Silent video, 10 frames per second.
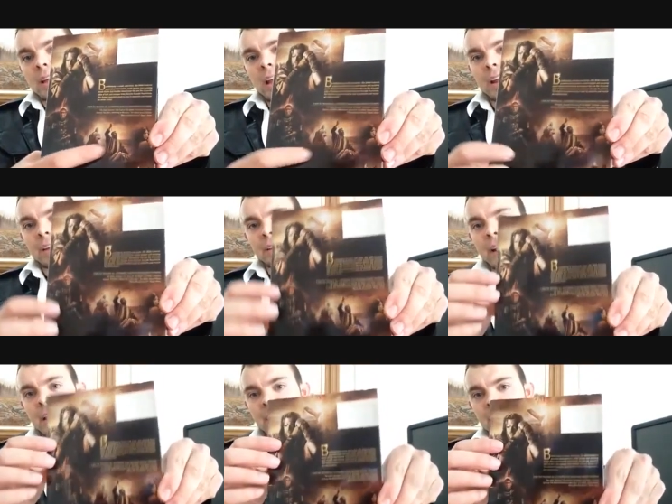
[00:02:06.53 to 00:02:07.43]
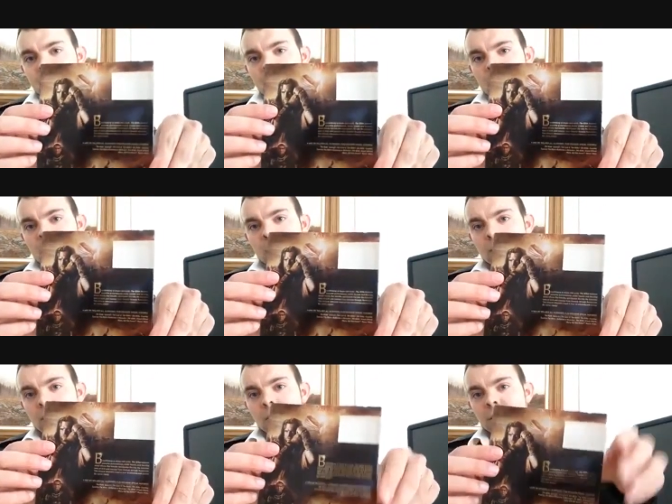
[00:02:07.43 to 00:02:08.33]
and it has uh,
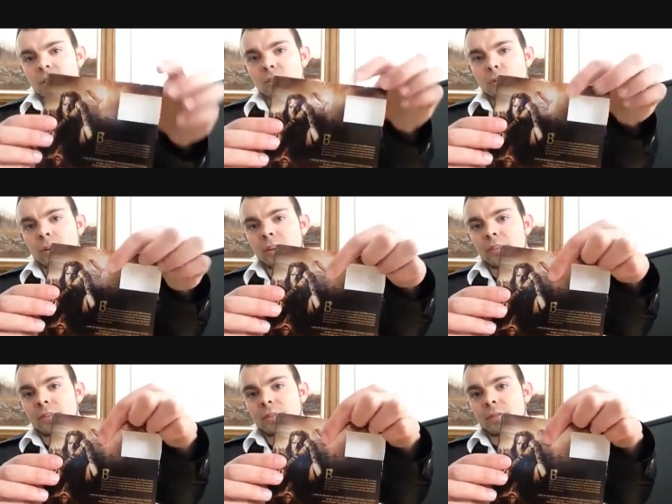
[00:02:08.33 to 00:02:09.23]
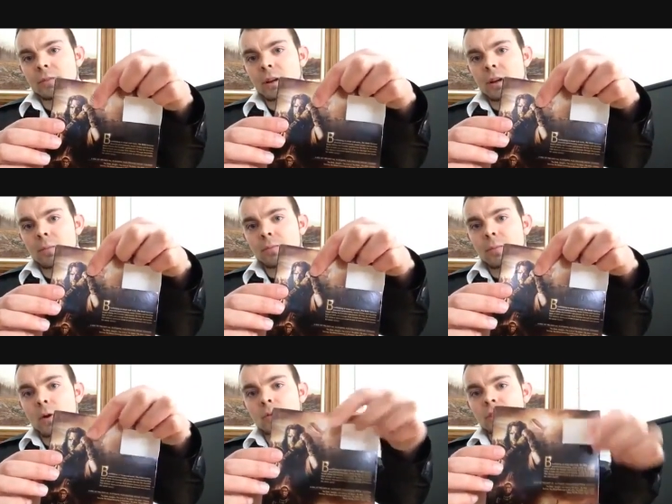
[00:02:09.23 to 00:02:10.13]
the story of um,
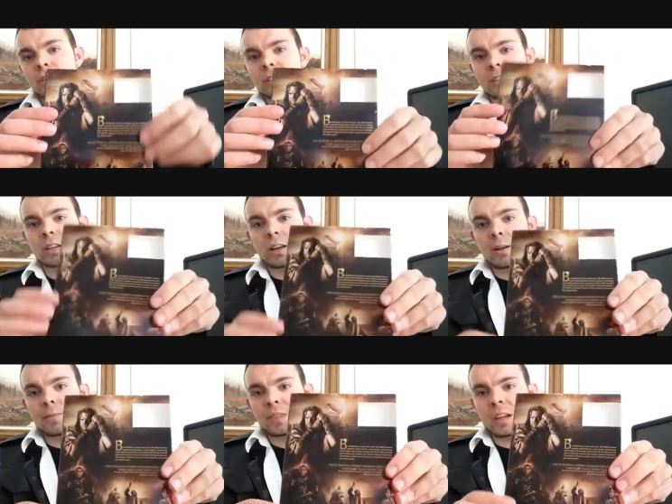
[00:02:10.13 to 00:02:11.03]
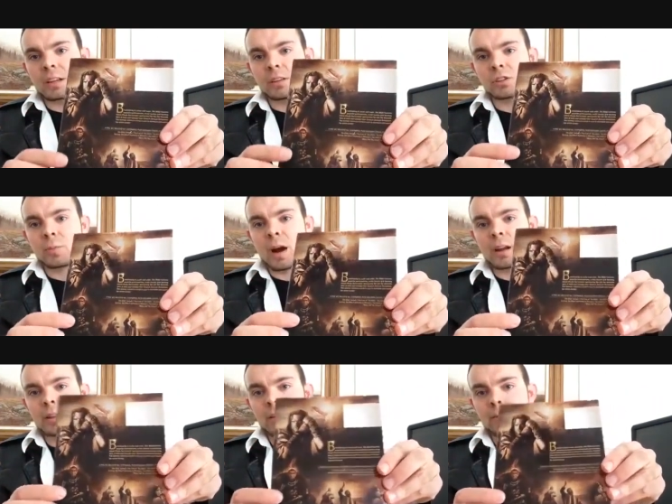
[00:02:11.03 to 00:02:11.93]
Moses and there's
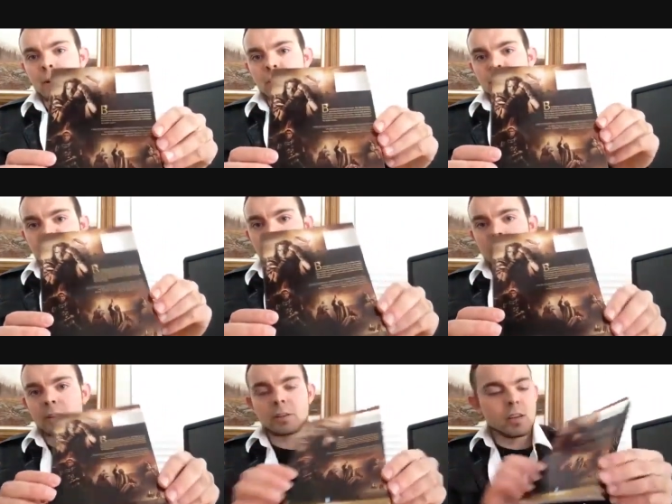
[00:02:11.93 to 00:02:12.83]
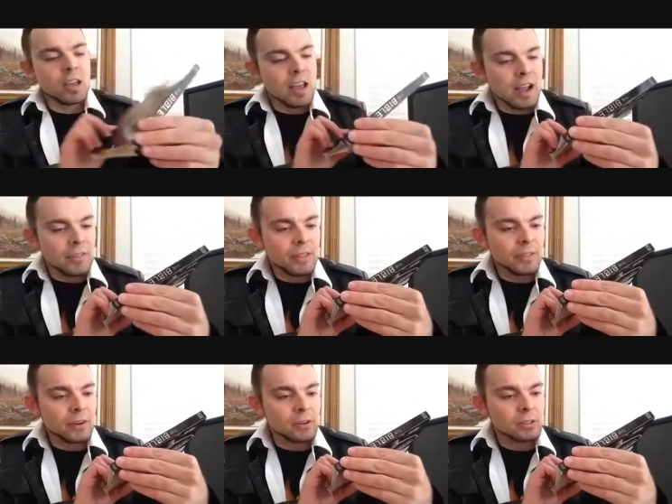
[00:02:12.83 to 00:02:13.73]
Pilate, Pontius Pilate, and then
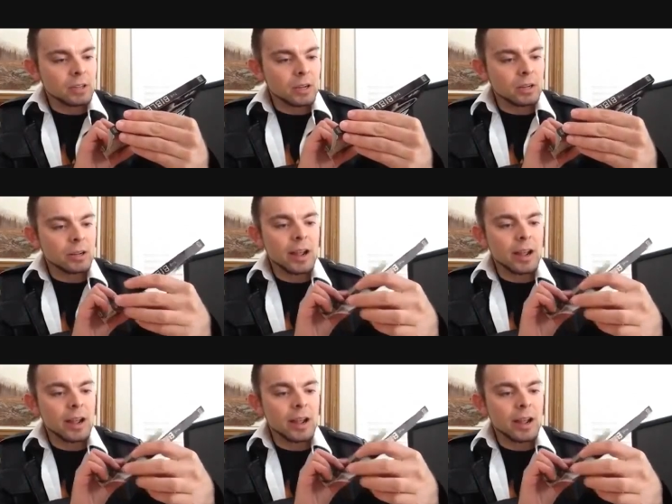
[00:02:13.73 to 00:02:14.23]
there's uh,